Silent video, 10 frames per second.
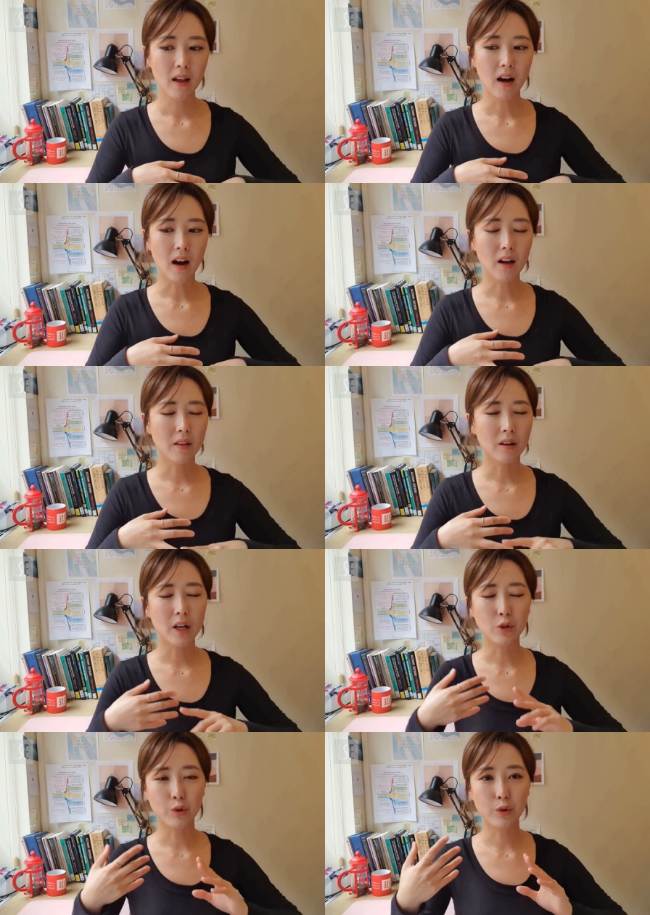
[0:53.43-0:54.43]
either
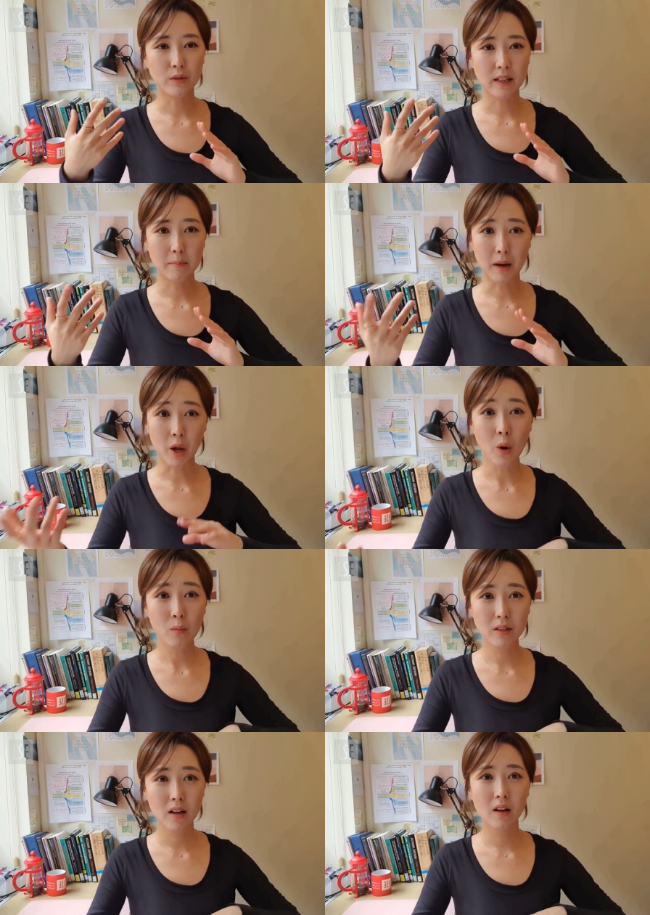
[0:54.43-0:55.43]
introducing my
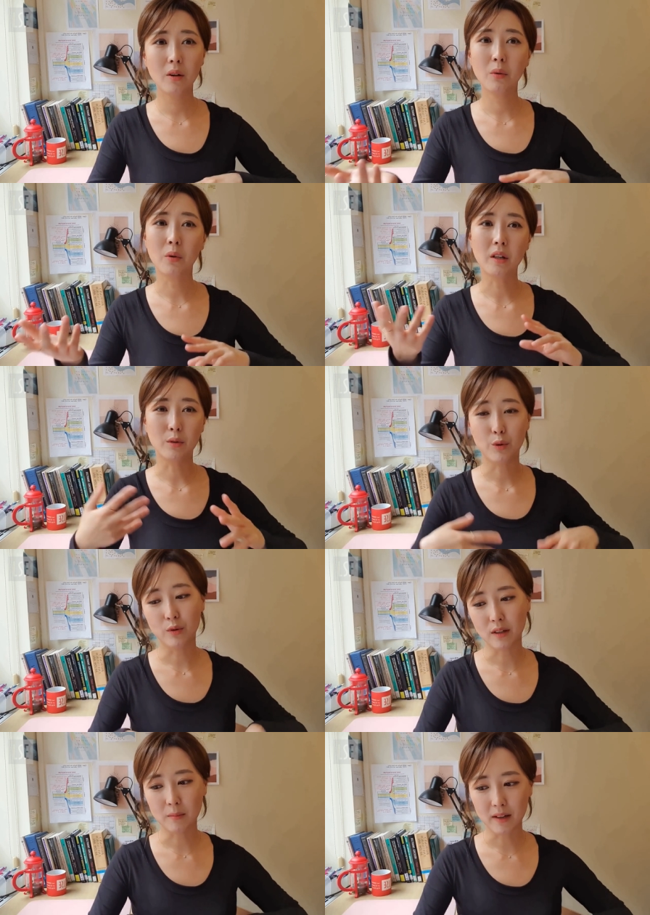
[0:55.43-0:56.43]
hometown or
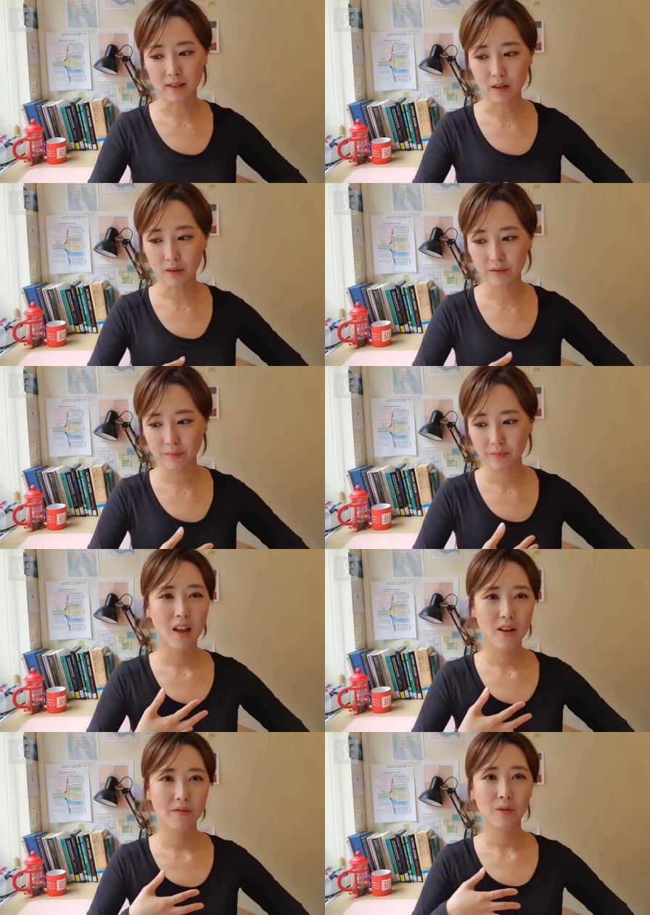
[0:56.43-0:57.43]
introducing myself.
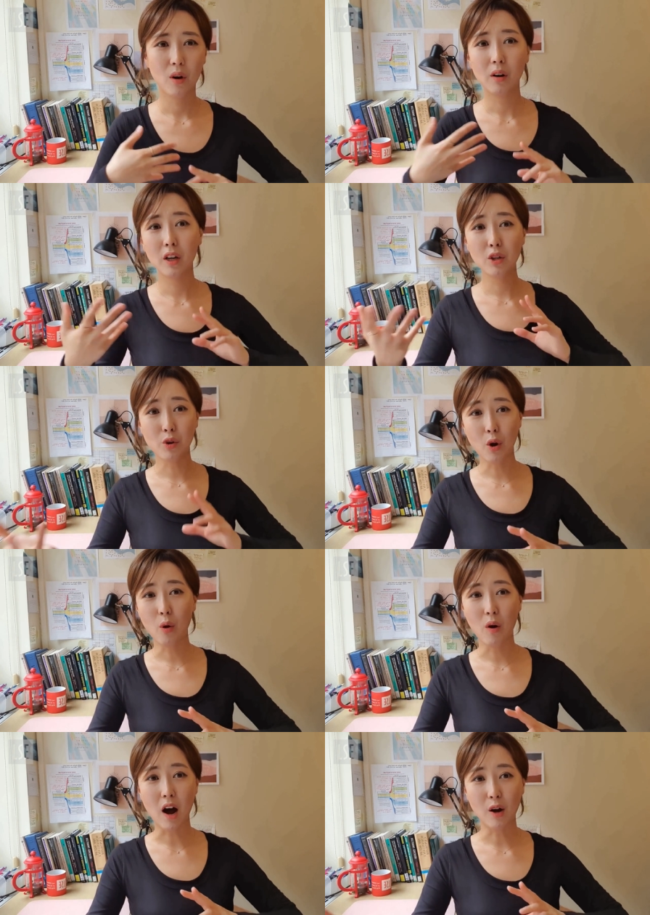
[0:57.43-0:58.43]
If you already
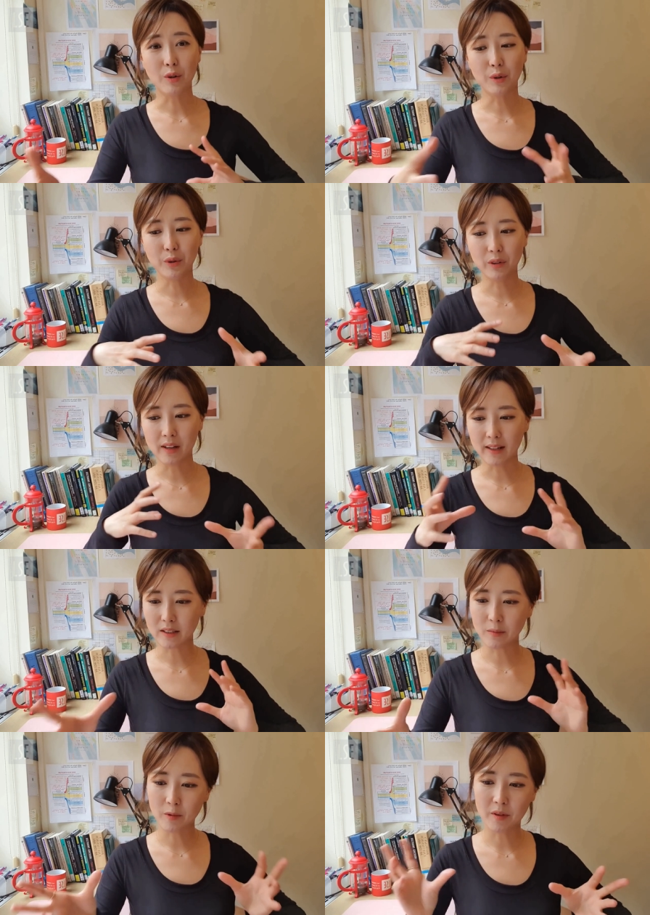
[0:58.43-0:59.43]
know how to utilize
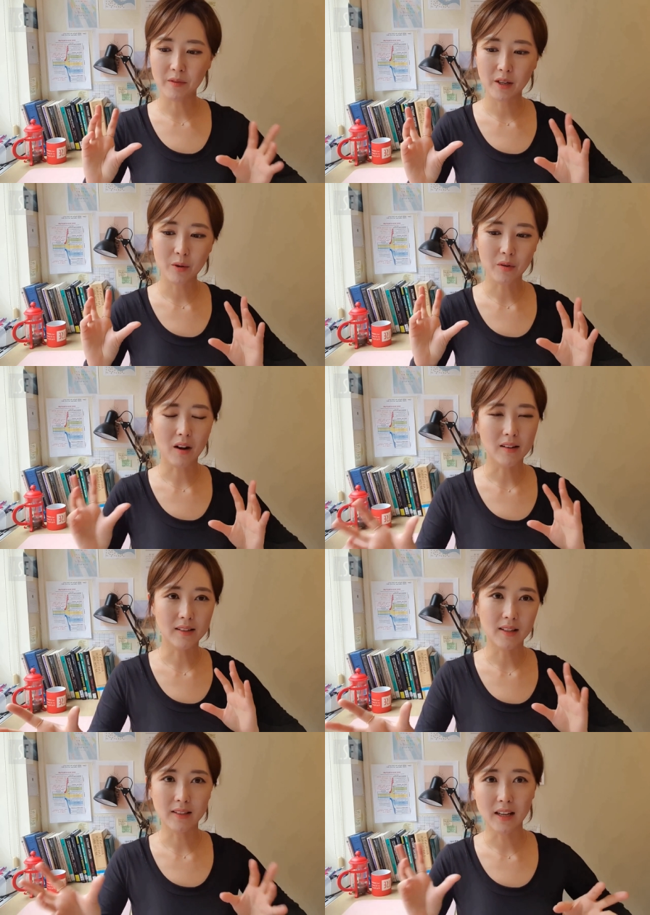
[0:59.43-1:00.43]
some of the video
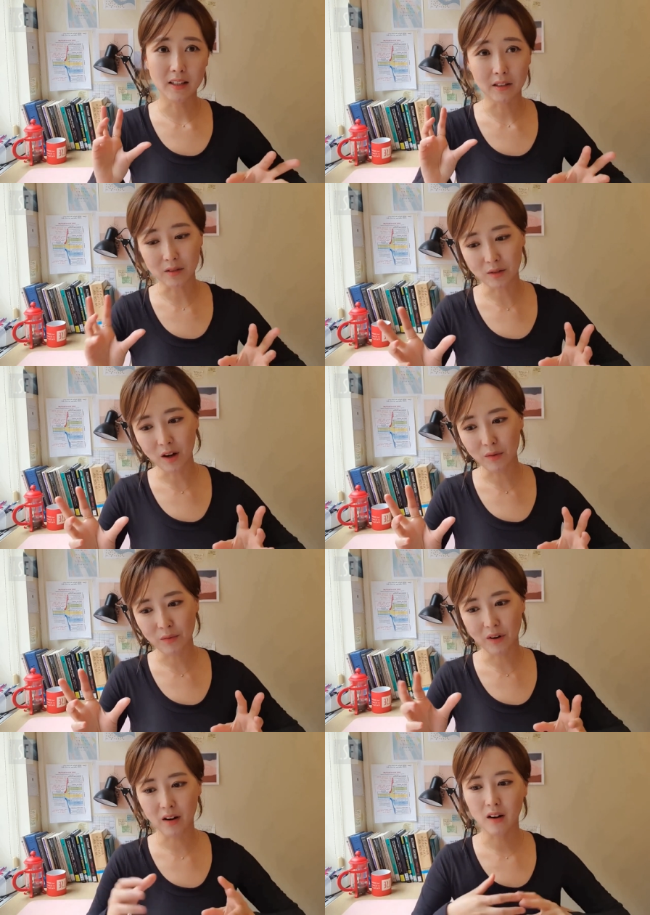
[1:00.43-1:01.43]
content editing
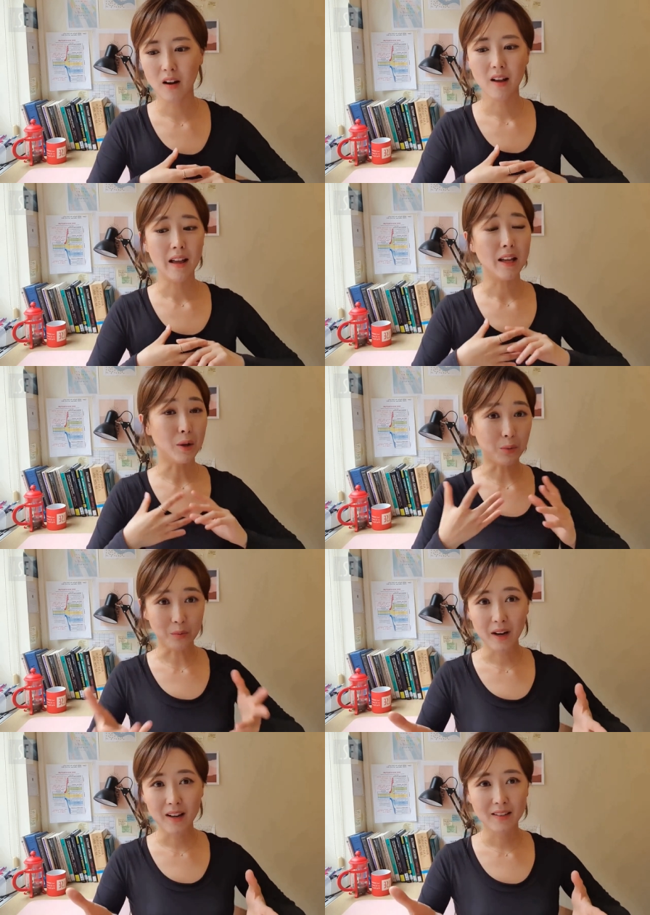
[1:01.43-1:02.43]
software,
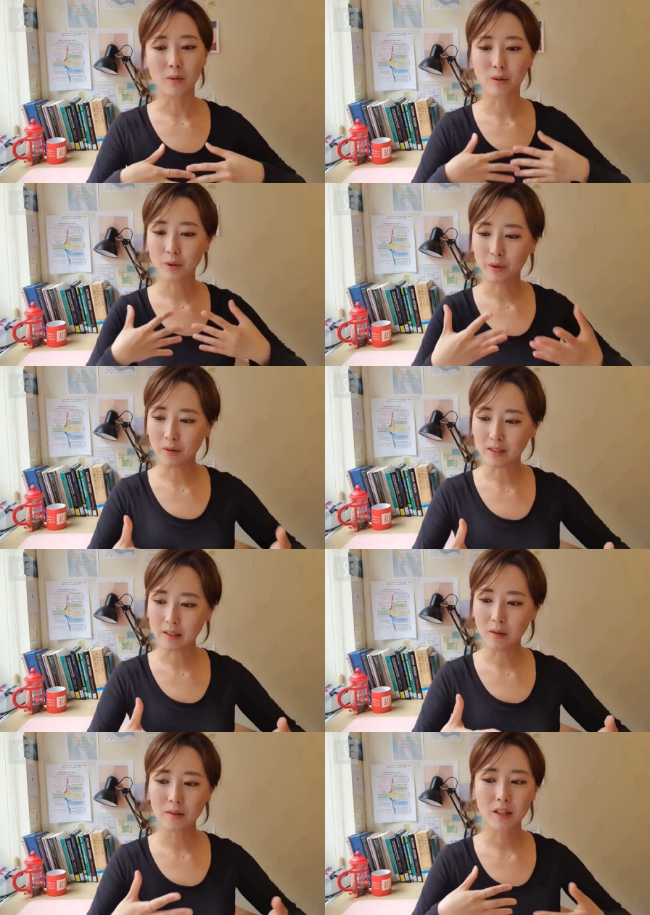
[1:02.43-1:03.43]
great. You know, show your
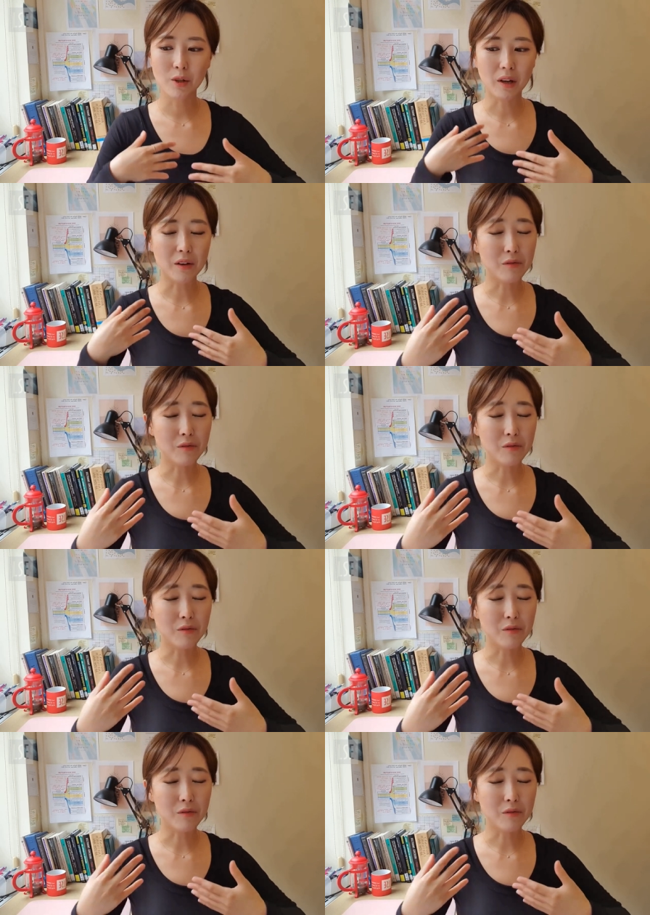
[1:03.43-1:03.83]
skills that you can